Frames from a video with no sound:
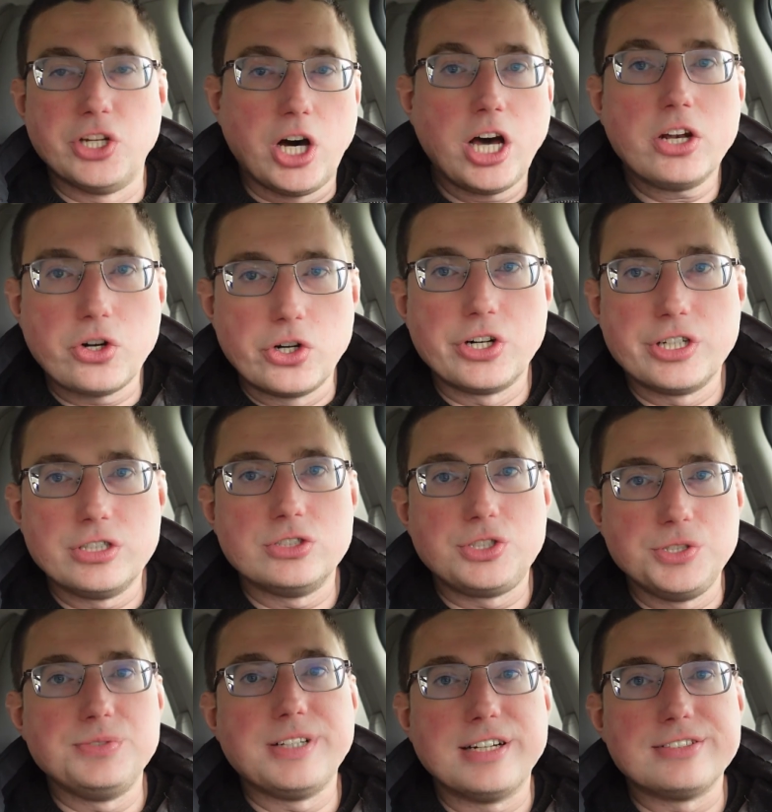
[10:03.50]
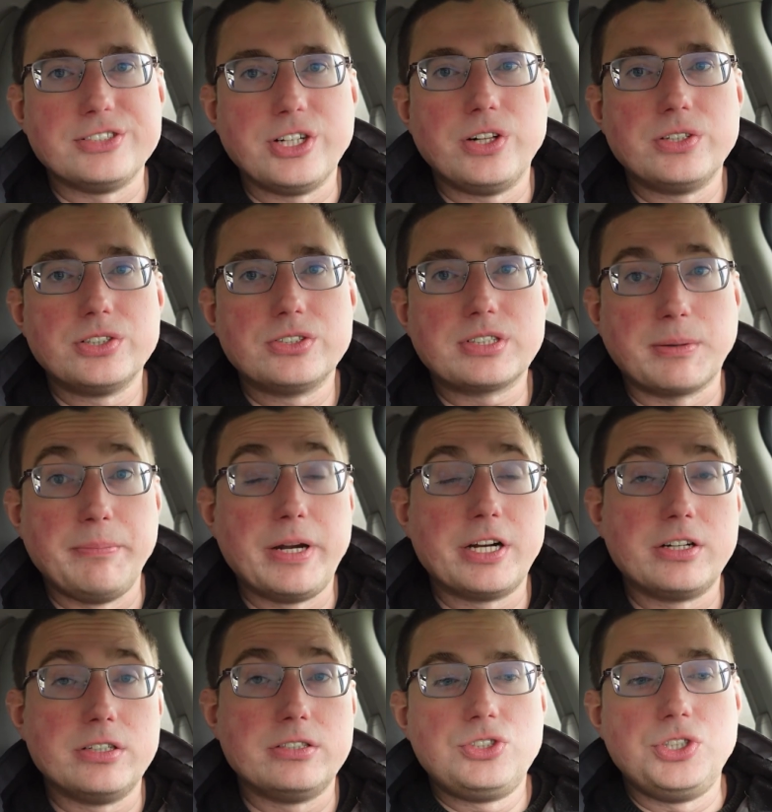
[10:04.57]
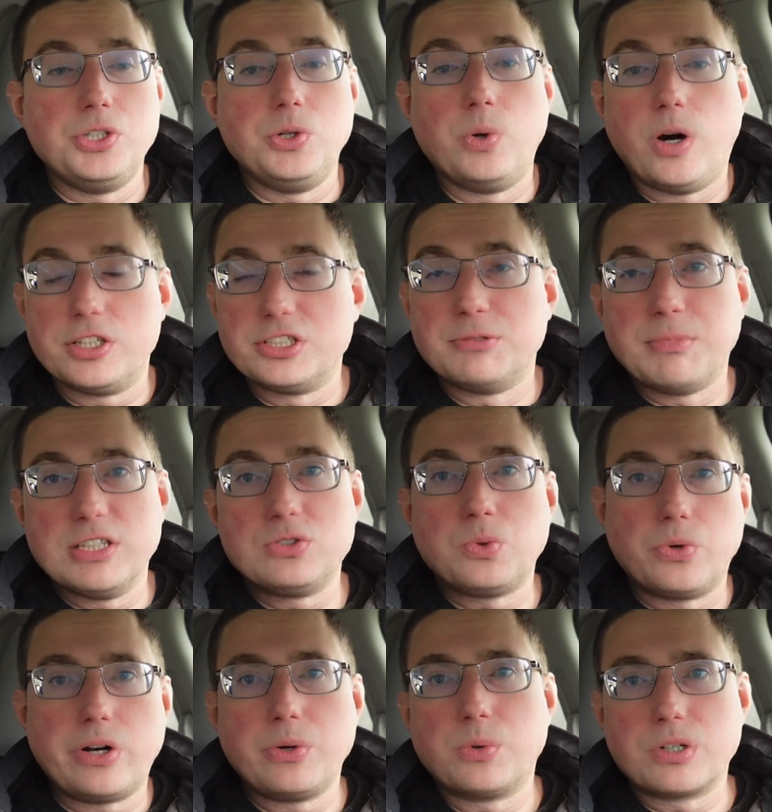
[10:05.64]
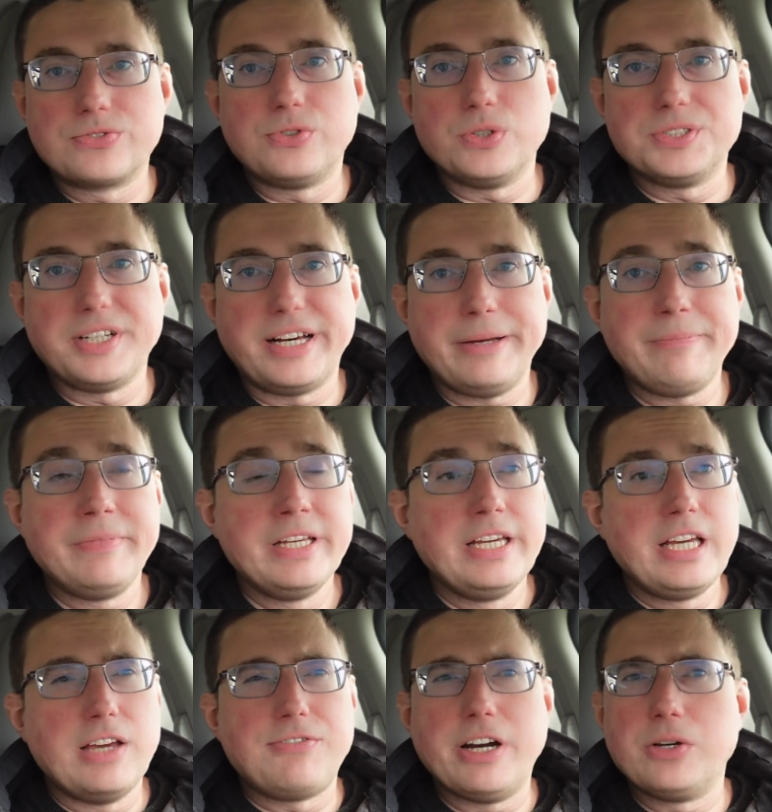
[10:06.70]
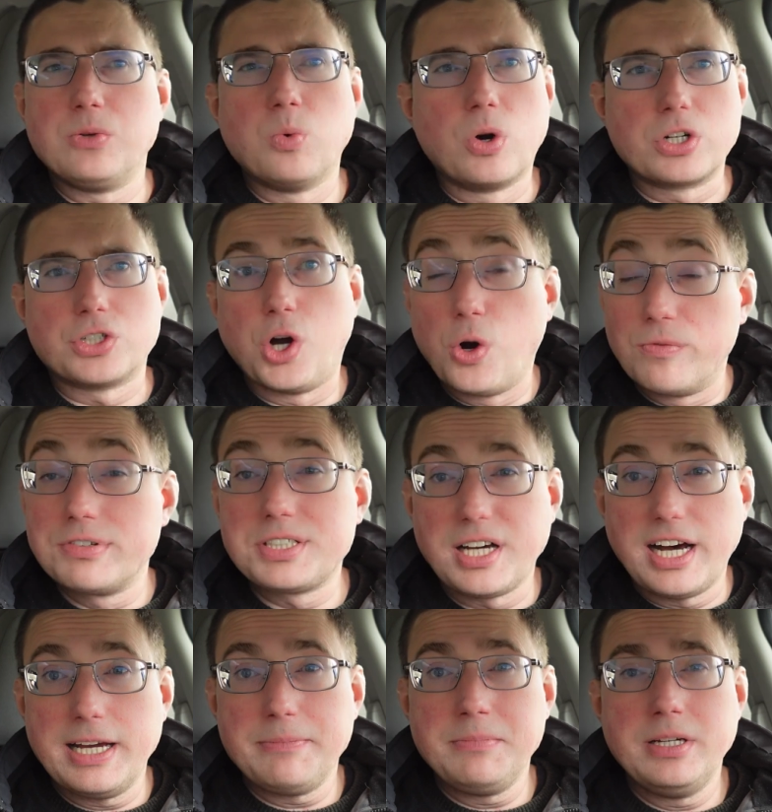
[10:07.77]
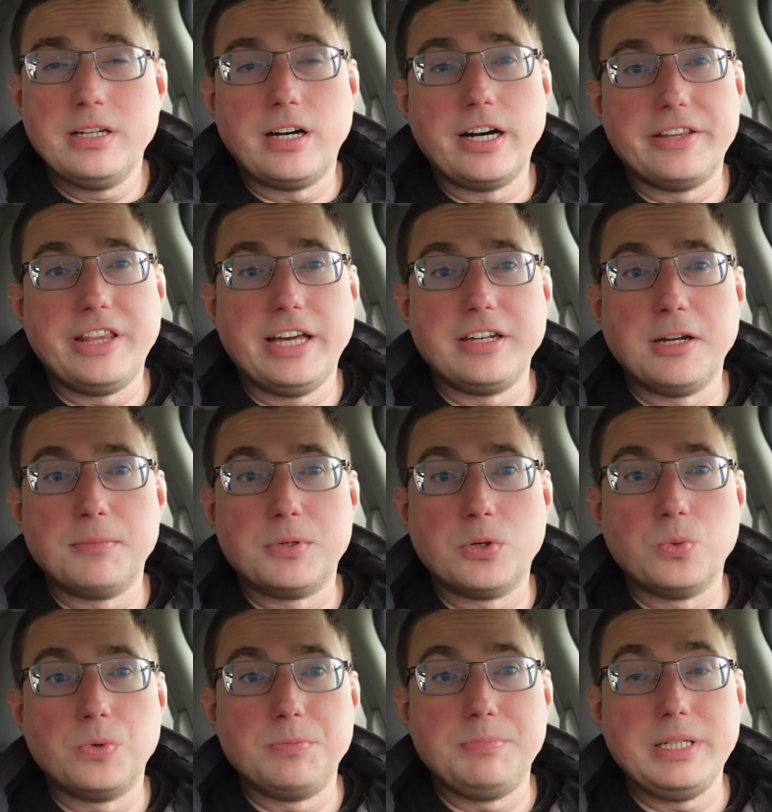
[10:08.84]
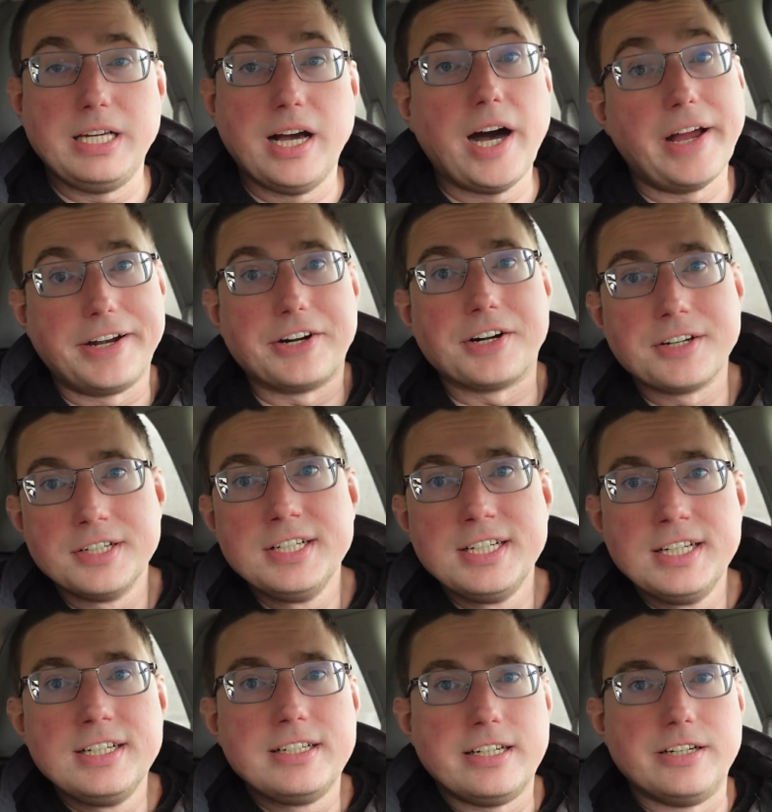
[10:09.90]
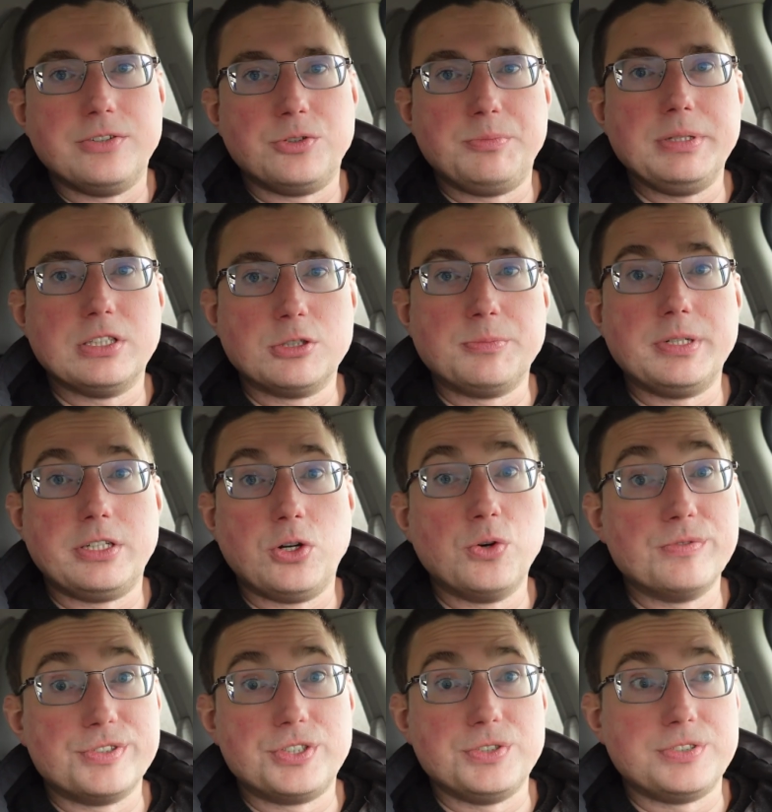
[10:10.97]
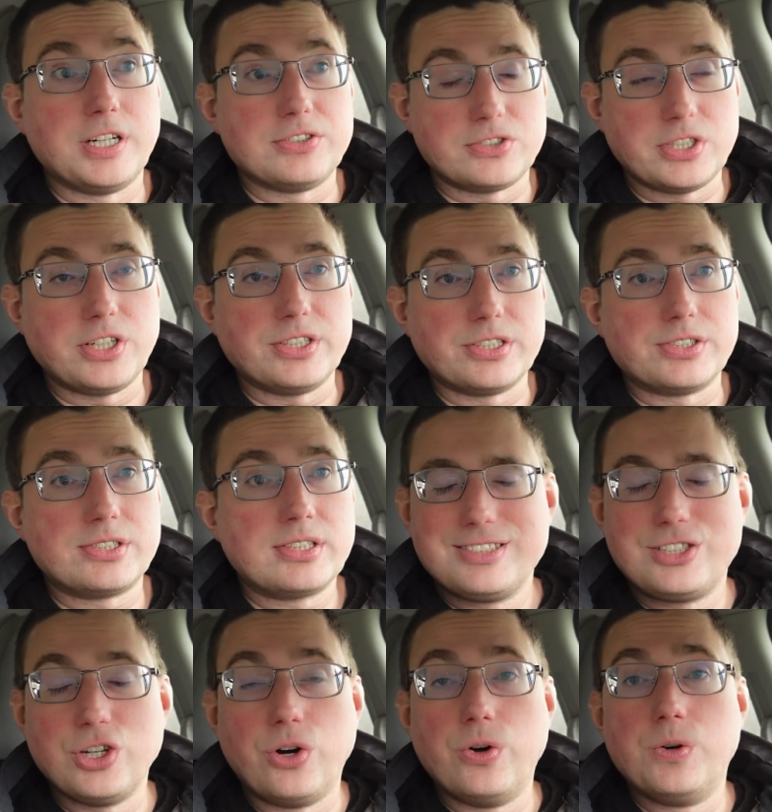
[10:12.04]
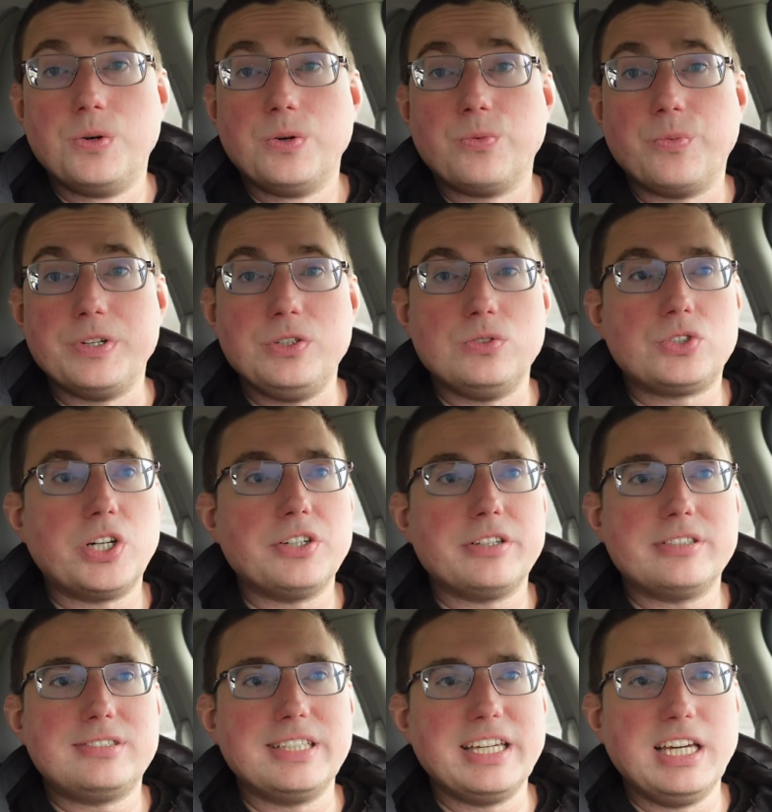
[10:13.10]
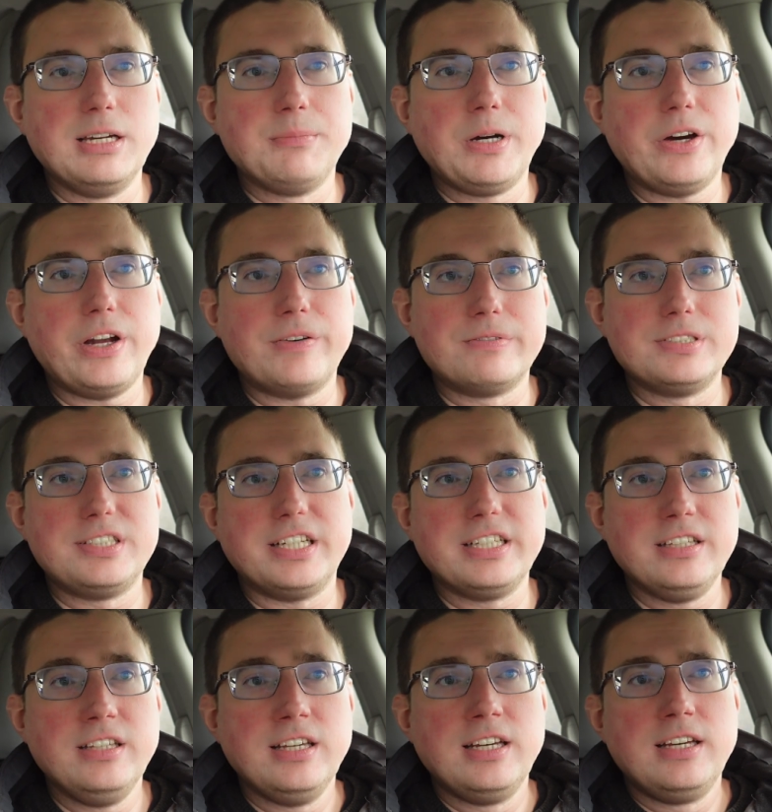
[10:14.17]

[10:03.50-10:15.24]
not earn $2,000 compared to other months where I worked full-time. If I had worked overtime, that number would be higher. It would be a little bit over $2,000. So when you start thinking about everything,